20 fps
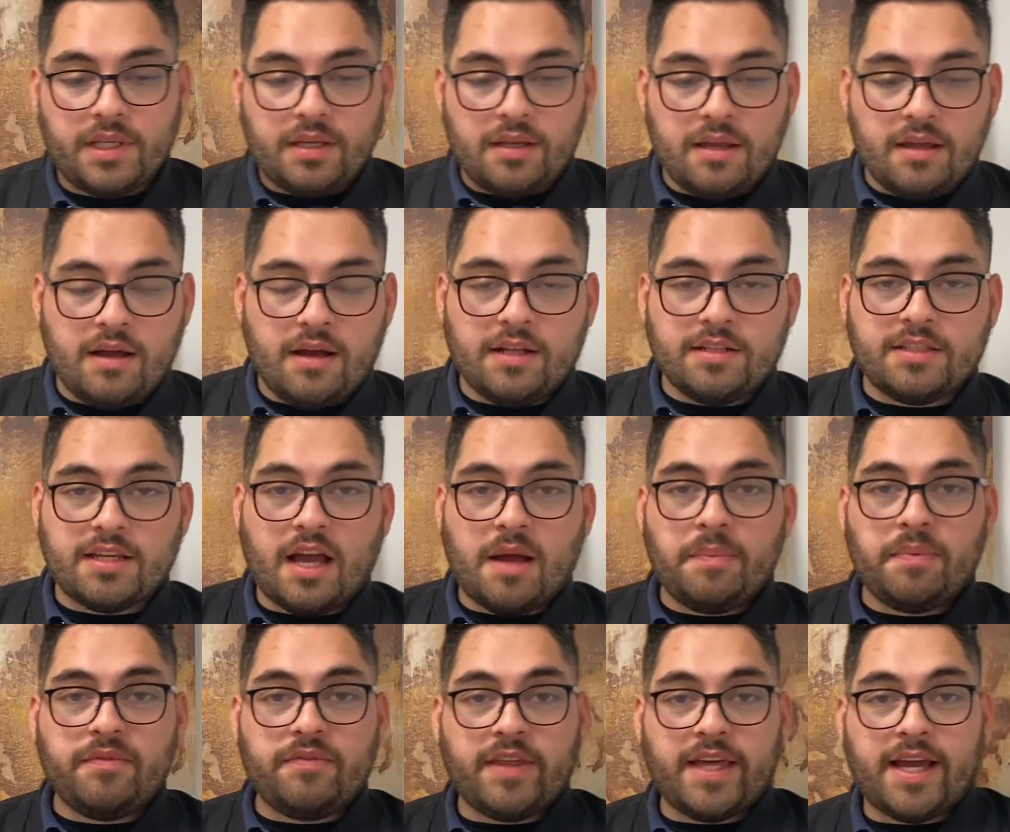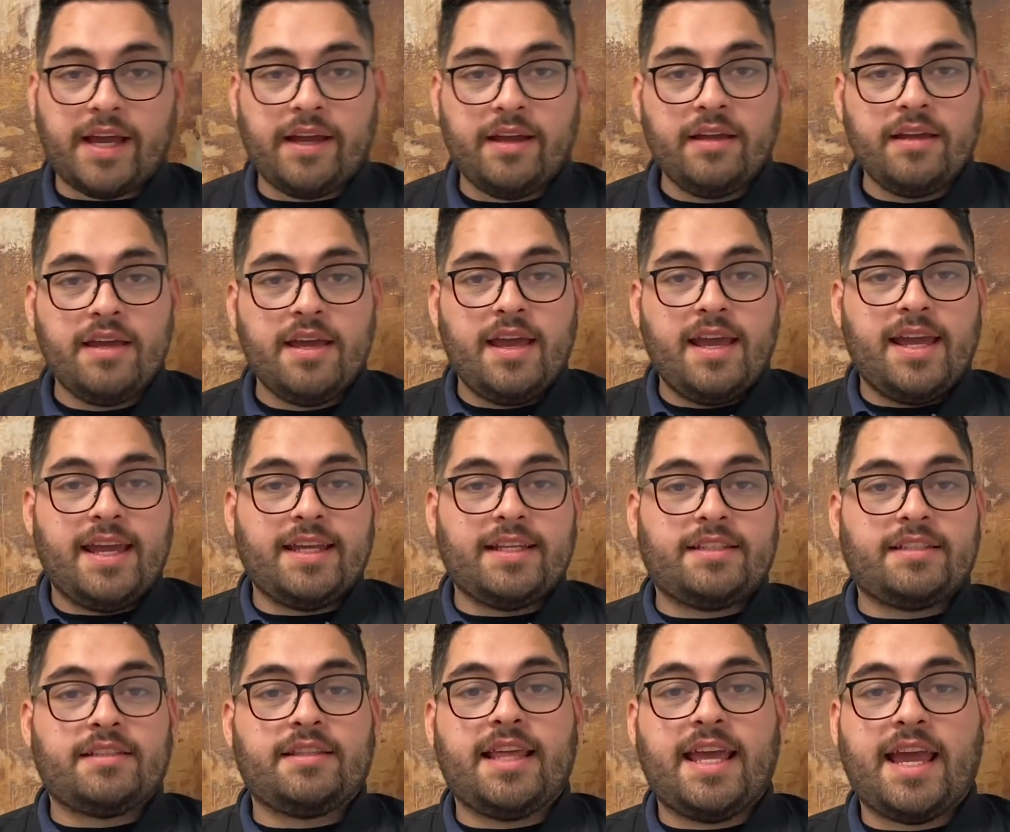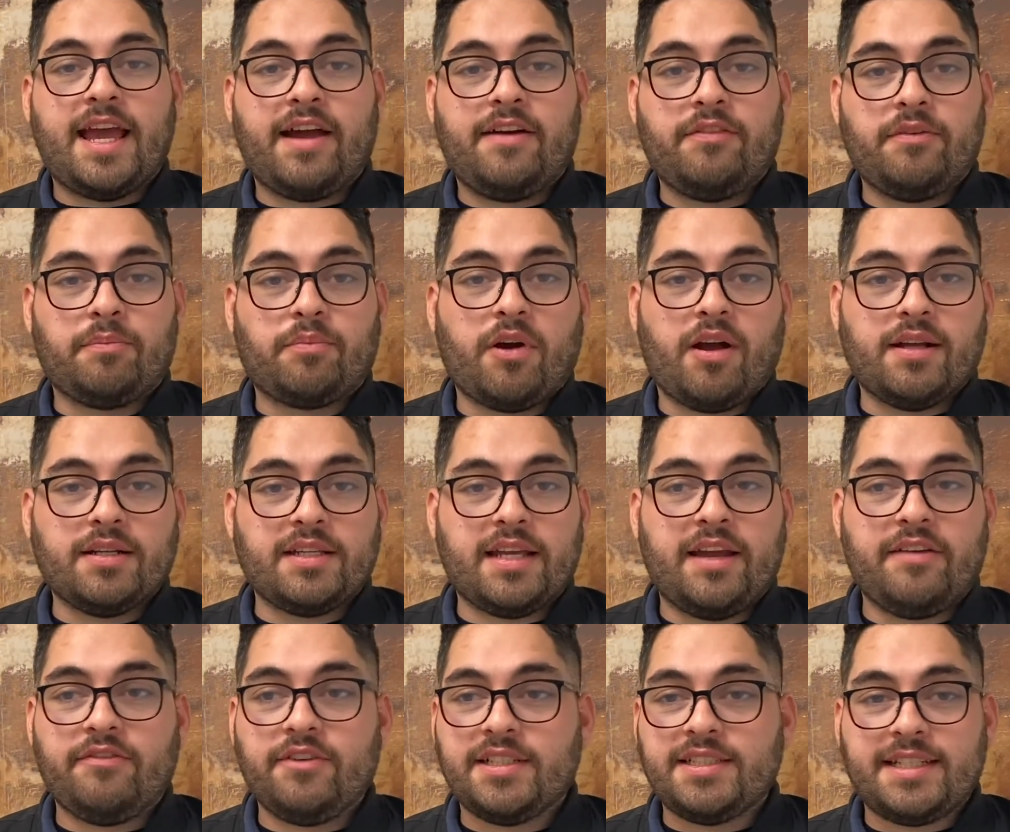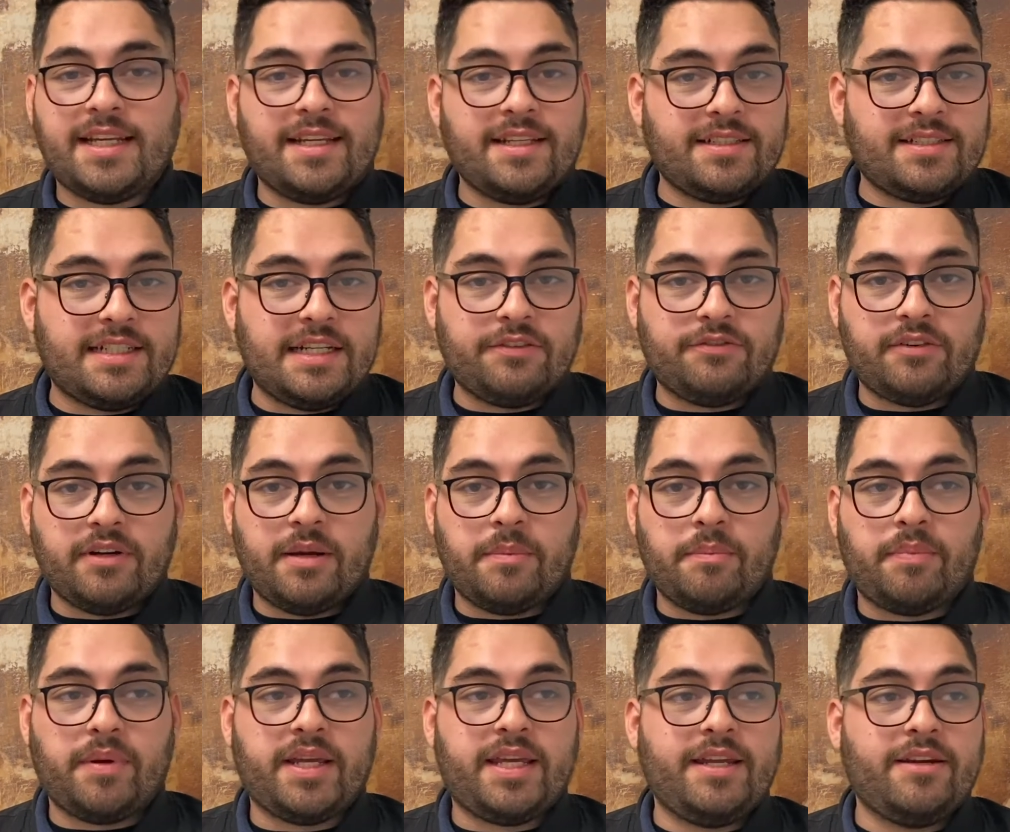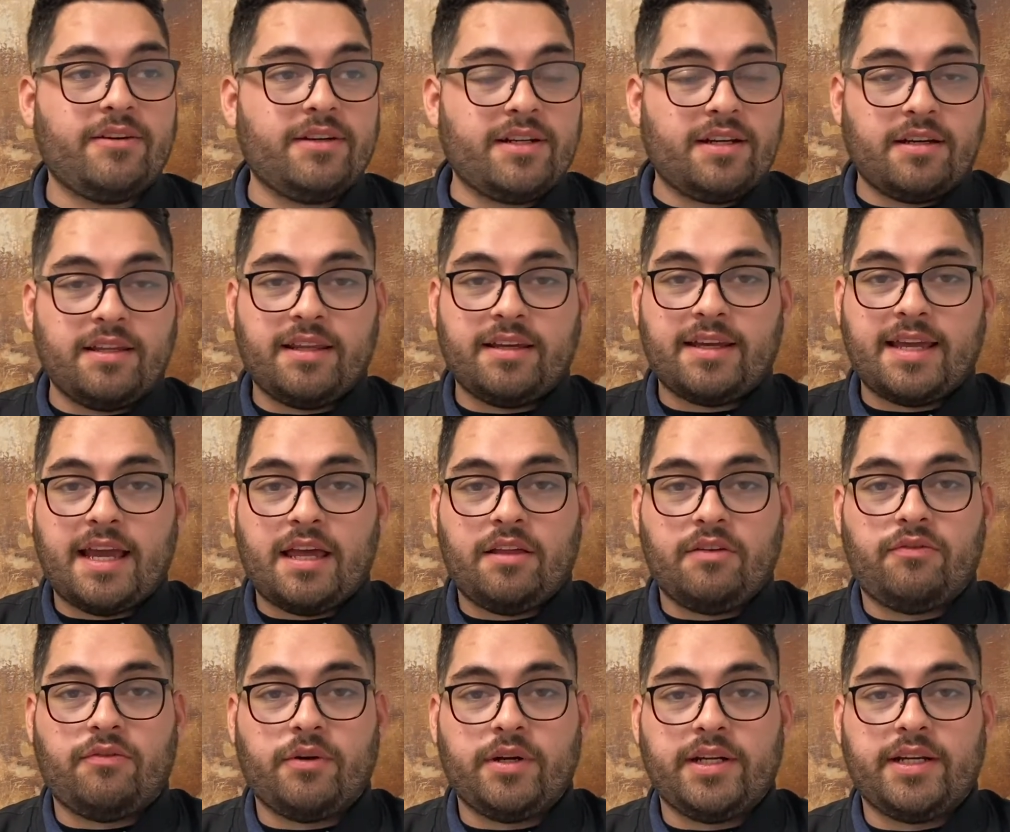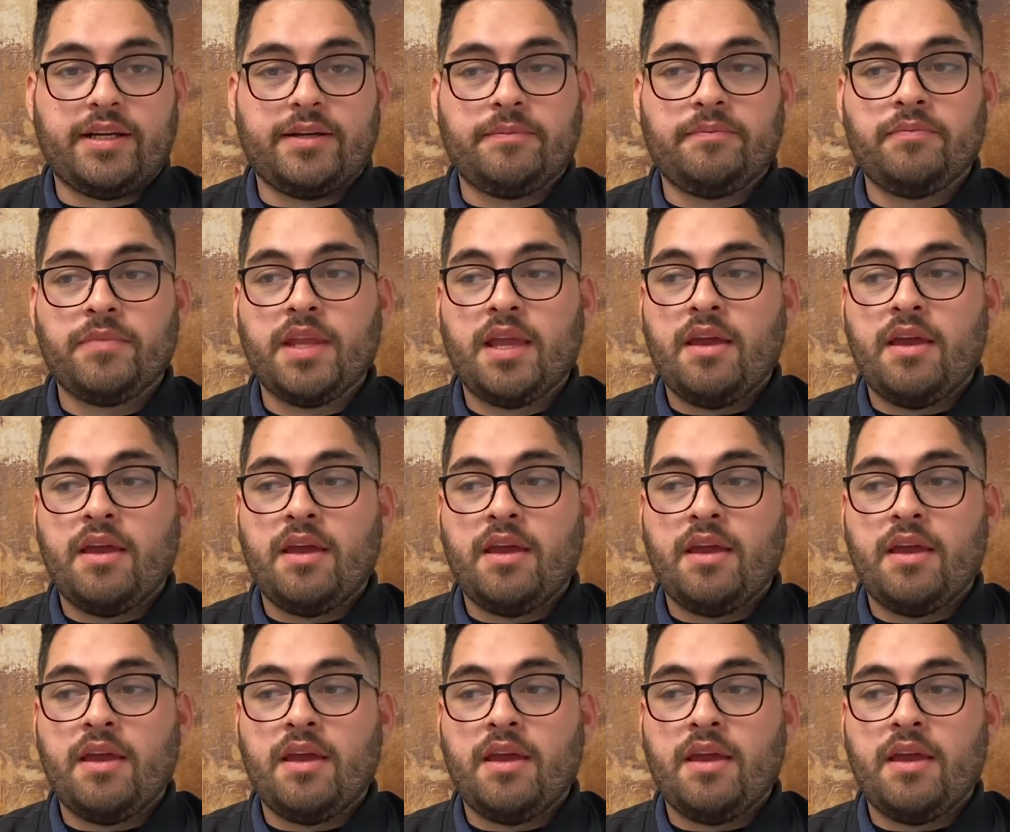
On top of that, every state is different, but here in California,